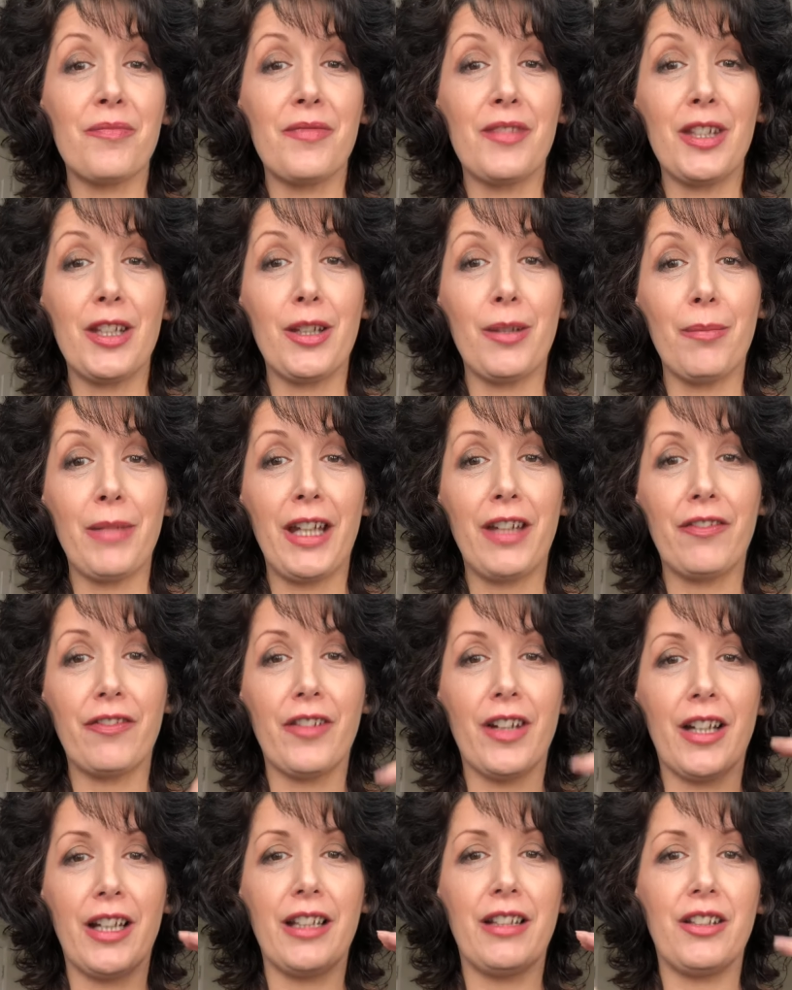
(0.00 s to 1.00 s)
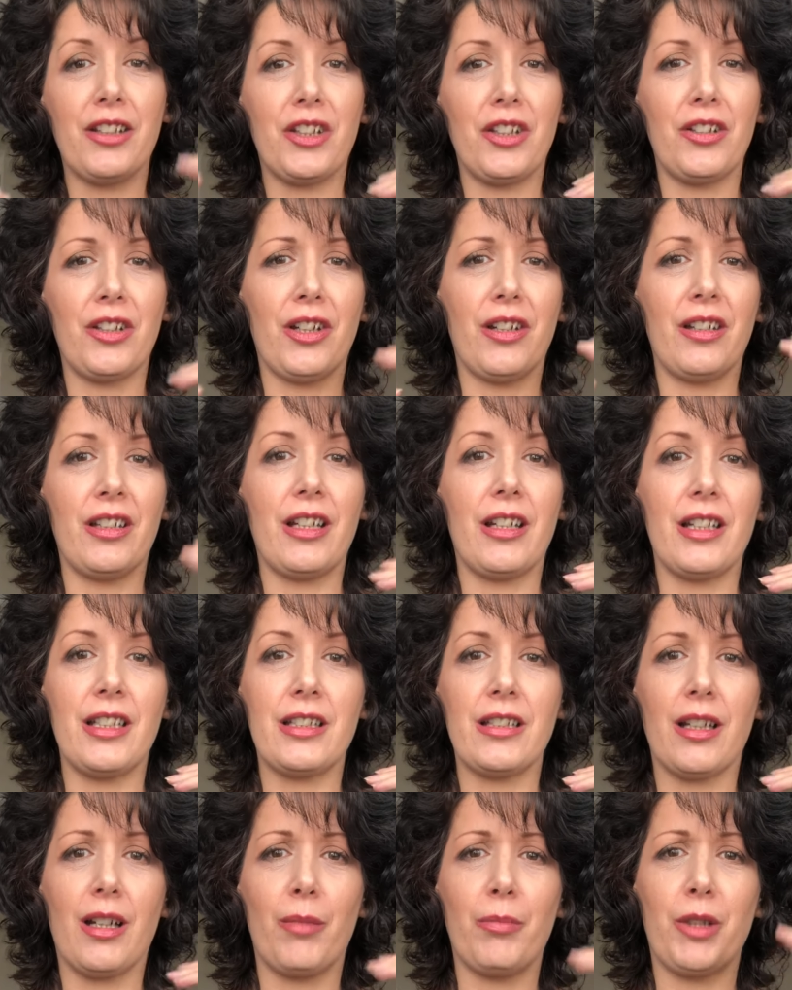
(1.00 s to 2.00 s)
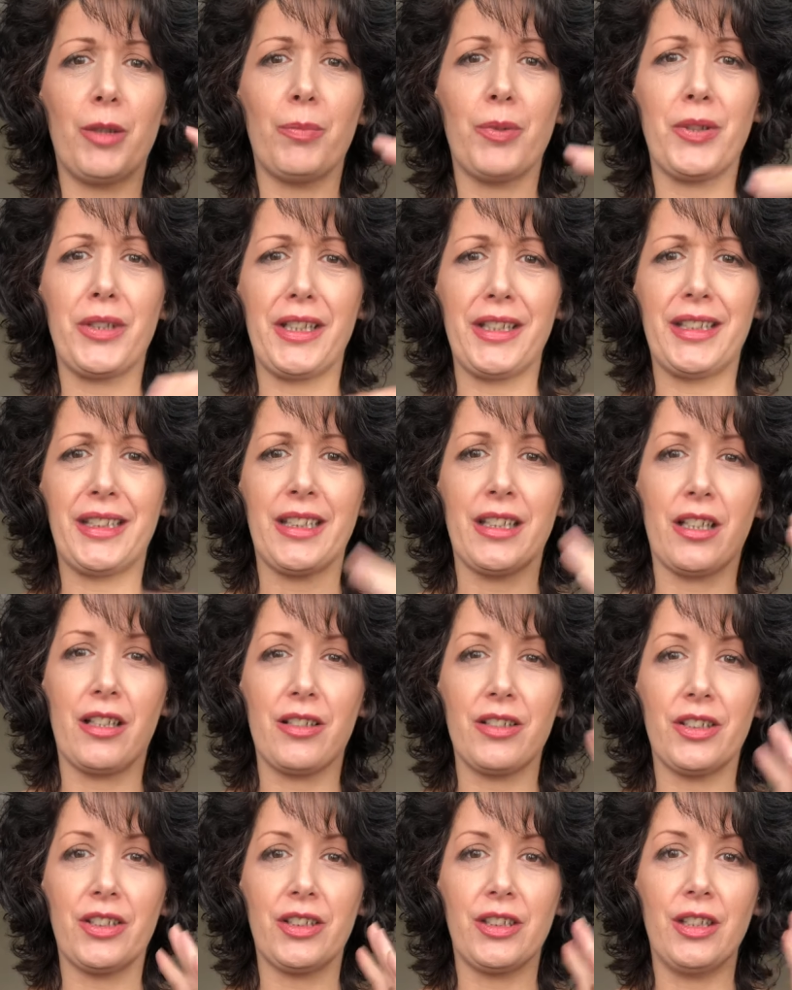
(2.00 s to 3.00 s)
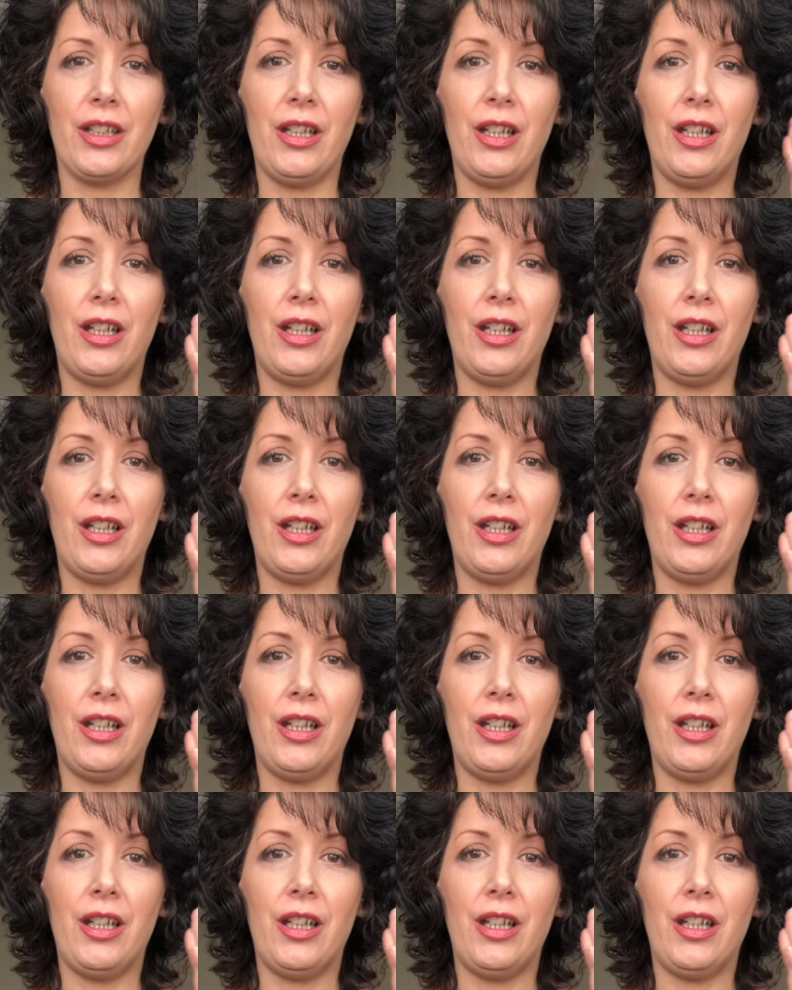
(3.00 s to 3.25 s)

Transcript: you may find, you know, at night time your body starts,